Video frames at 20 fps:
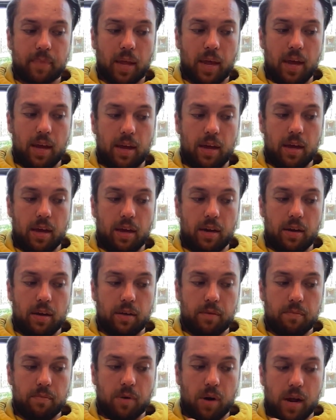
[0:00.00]
And
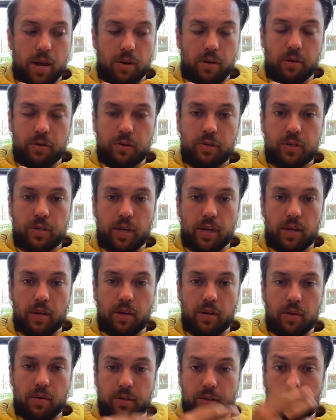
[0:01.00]
Brian Houston, you know,